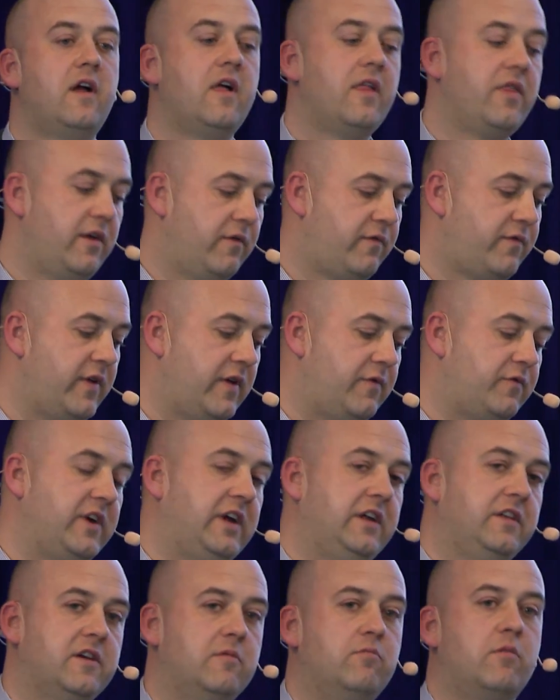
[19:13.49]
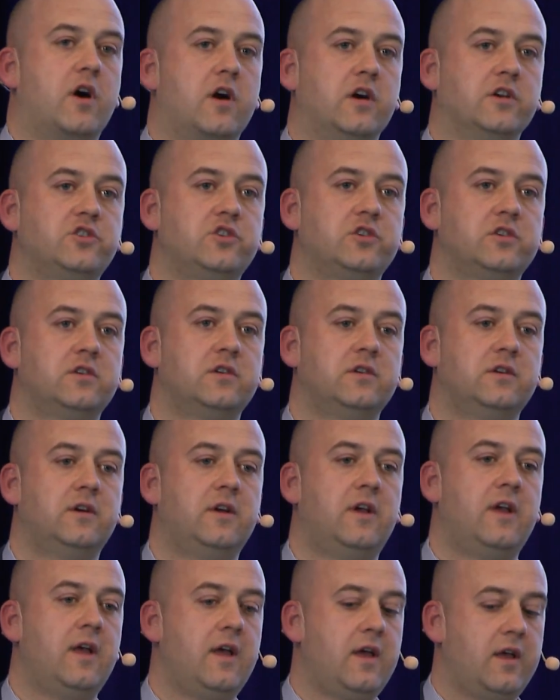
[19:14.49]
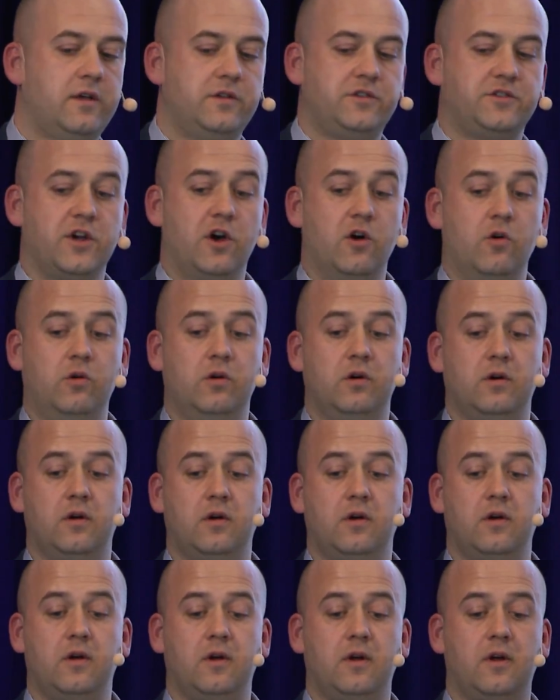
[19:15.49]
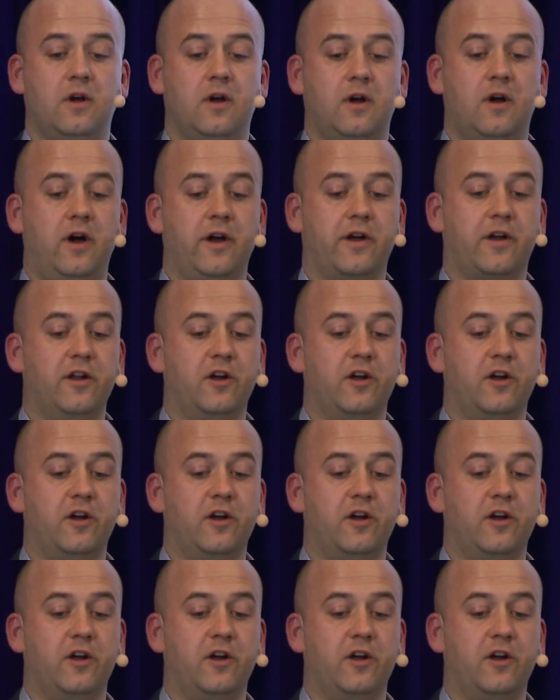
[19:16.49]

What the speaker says: the 15th of March. So I'm going